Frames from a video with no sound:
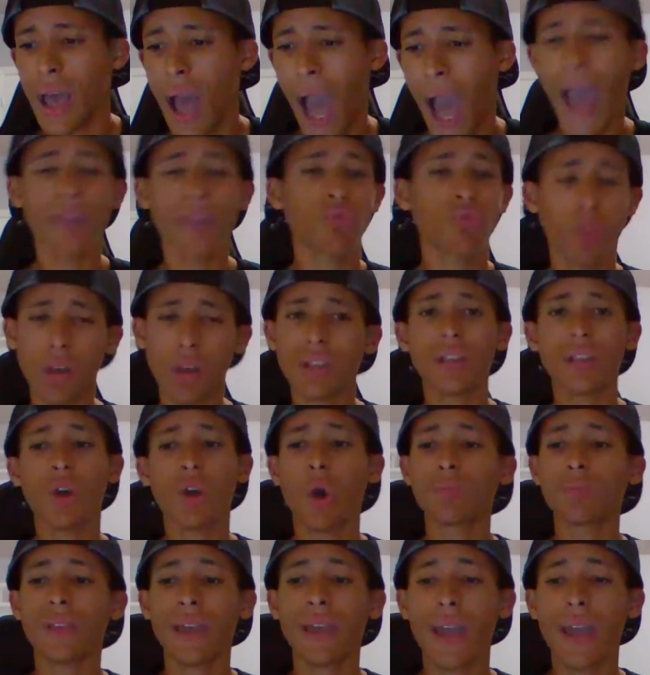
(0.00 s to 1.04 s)
I really
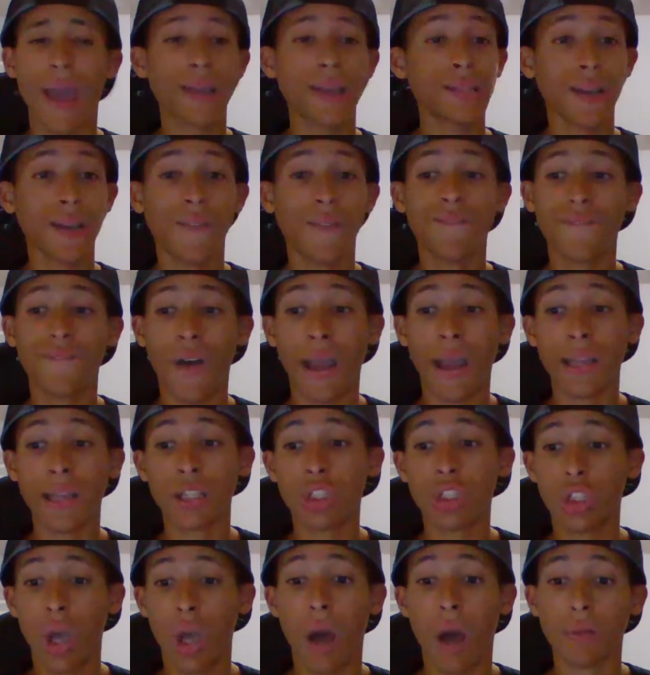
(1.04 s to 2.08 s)
hope they end up finding
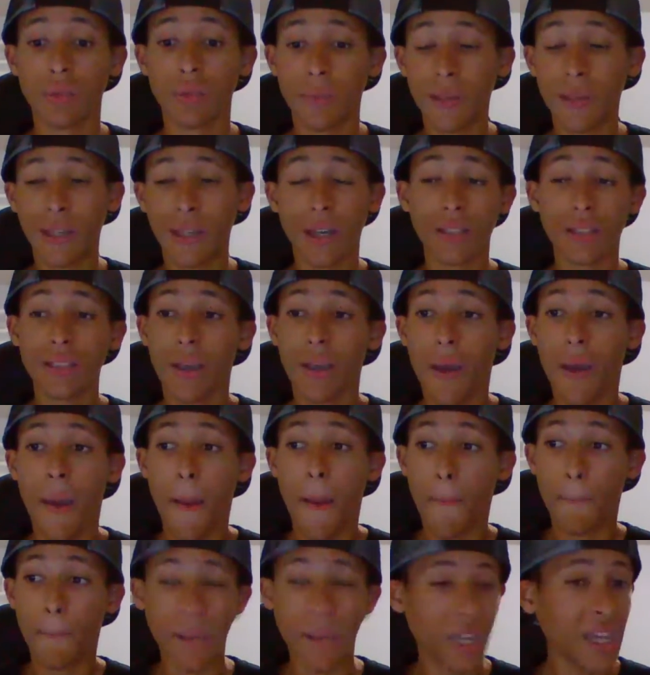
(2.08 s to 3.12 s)
jobs because
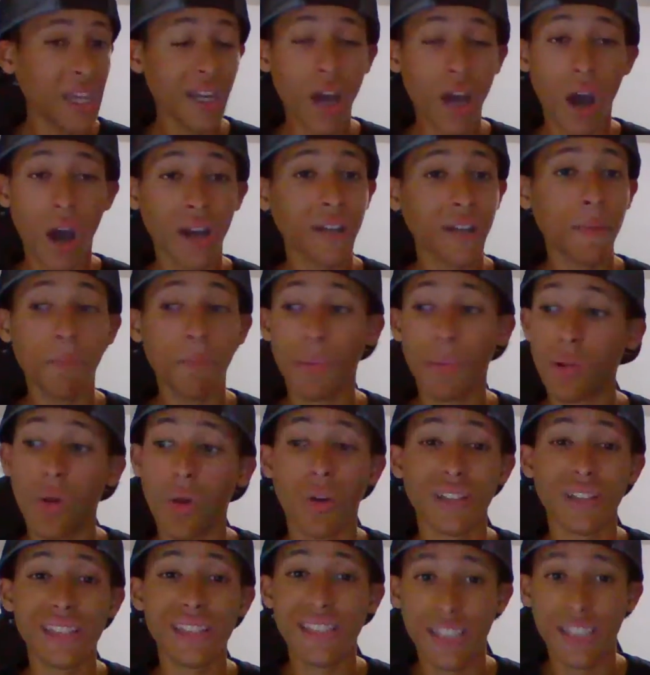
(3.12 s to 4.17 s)
being
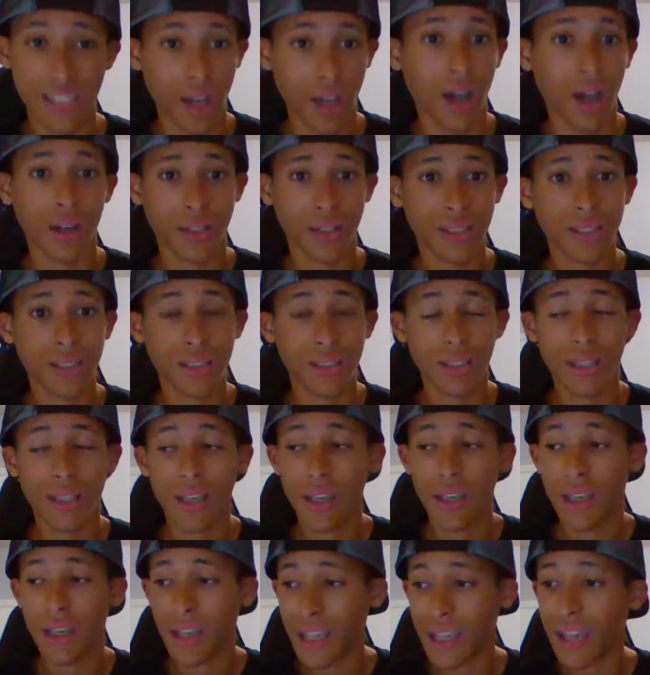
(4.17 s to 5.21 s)
unemployed sucks.
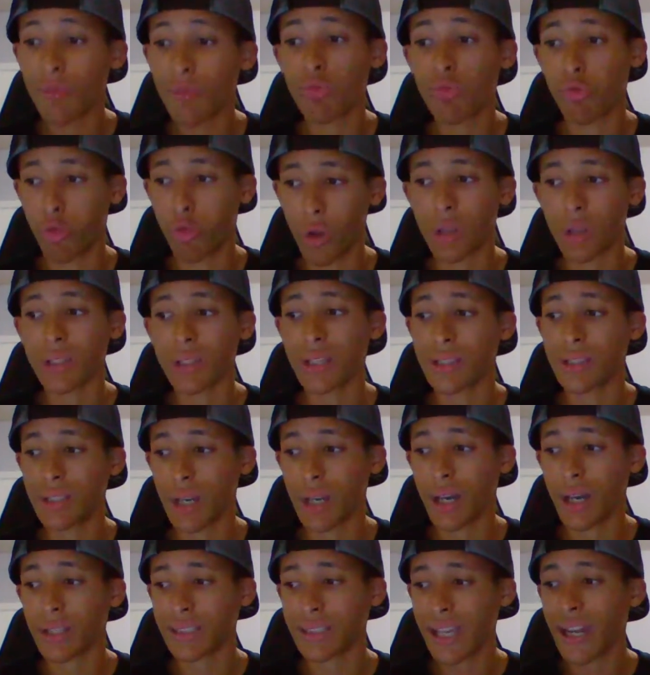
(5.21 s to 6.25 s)
It really
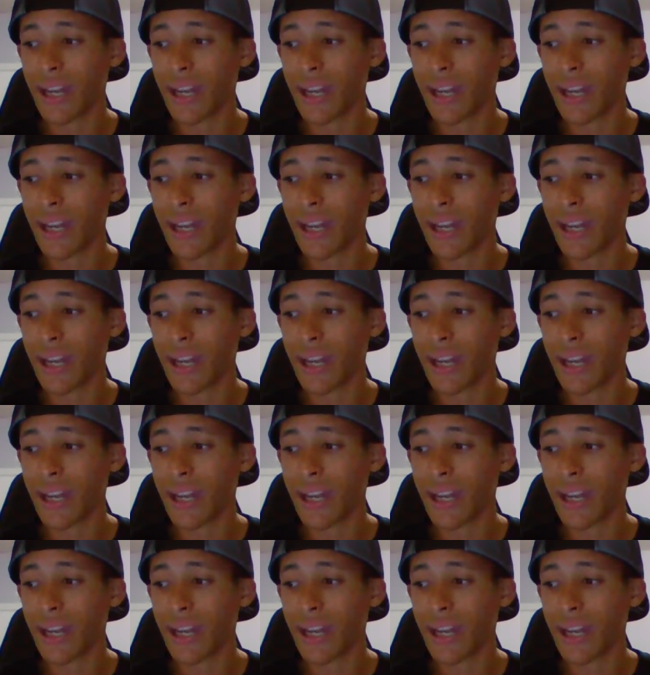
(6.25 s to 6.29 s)
does.